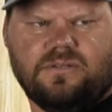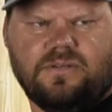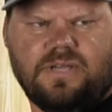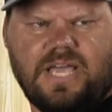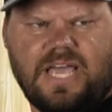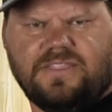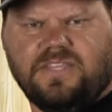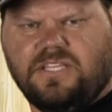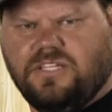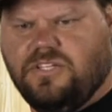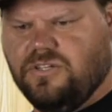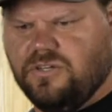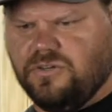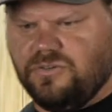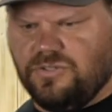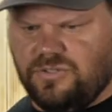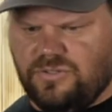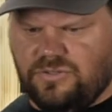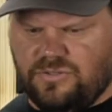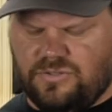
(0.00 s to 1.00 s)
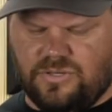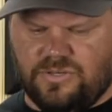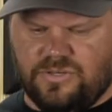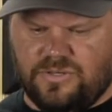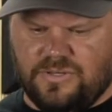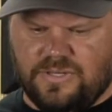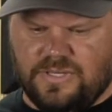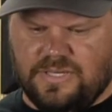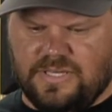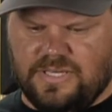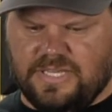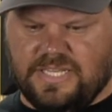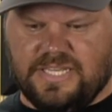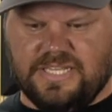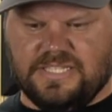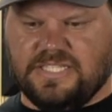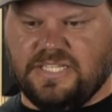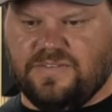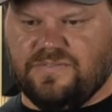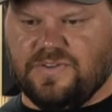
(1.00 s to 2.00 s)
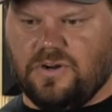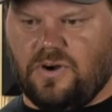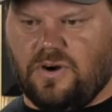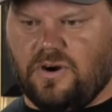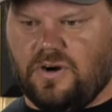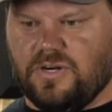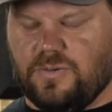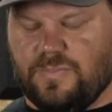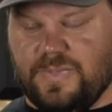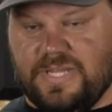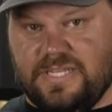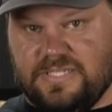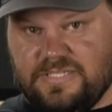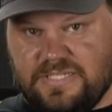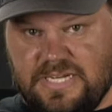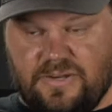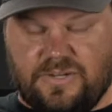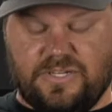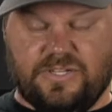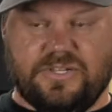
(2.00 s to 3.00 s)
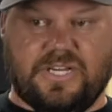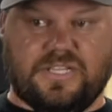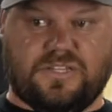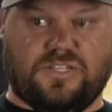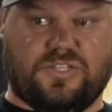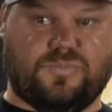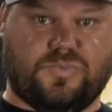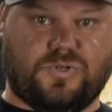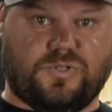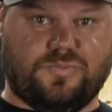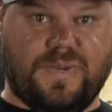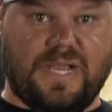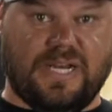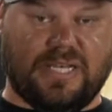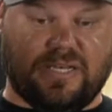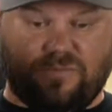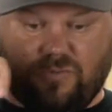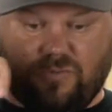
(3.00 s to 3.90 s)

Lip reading: And then, it gets even harder because now you got this perspective.